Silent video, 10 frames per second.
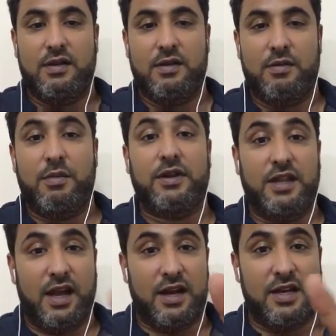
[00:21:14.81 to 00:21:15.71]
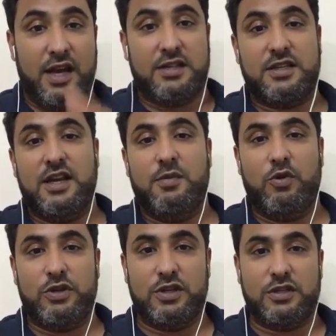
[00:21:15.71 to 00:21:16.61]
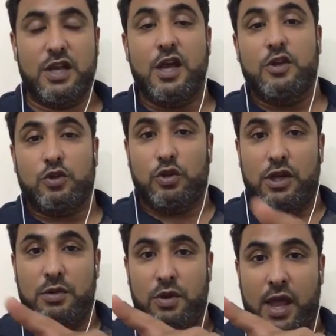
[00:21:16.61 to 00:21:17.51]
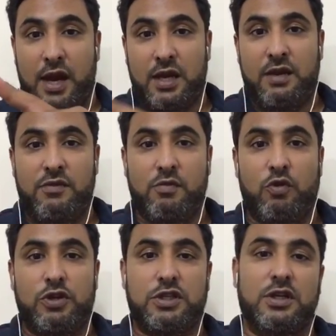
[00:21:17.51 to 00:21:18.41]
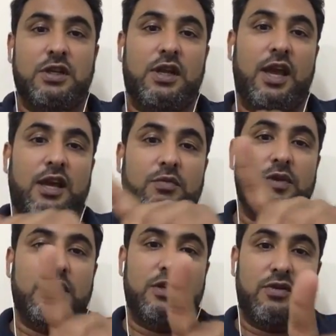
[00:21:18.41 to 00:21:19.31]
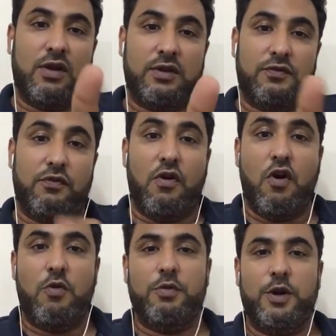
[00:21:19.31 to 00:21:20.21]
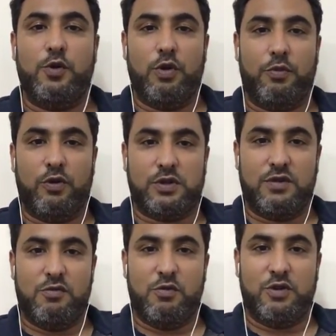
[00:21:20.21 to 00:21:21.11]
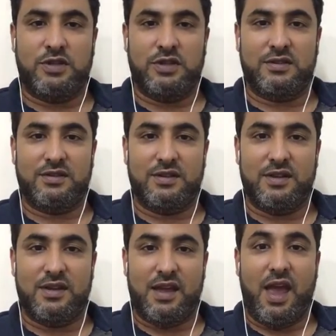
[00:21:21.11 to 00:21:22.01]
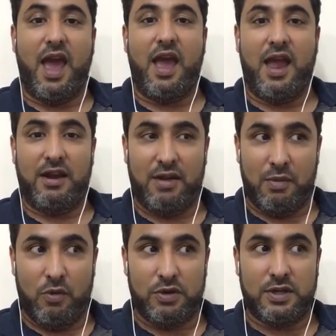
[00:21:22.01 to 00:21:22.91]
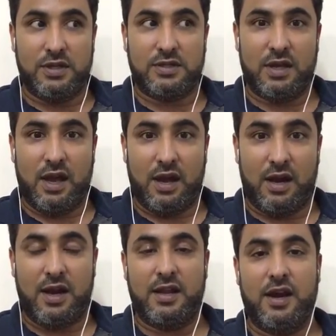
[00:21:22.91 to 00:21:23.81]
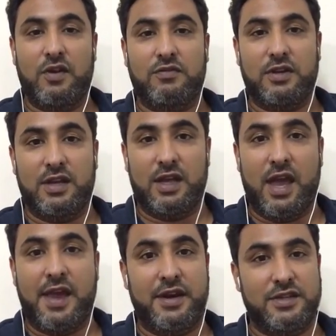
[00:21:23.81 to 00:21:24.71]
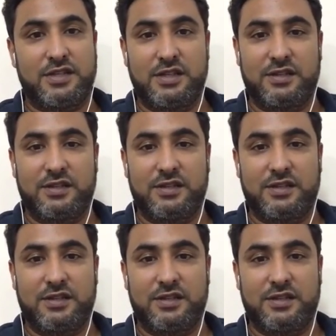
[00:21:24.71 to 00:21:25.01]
But they are yet still emotions. So negative emotion can be transformed into a positive emotion. And emotions are, at the end of the day, energy.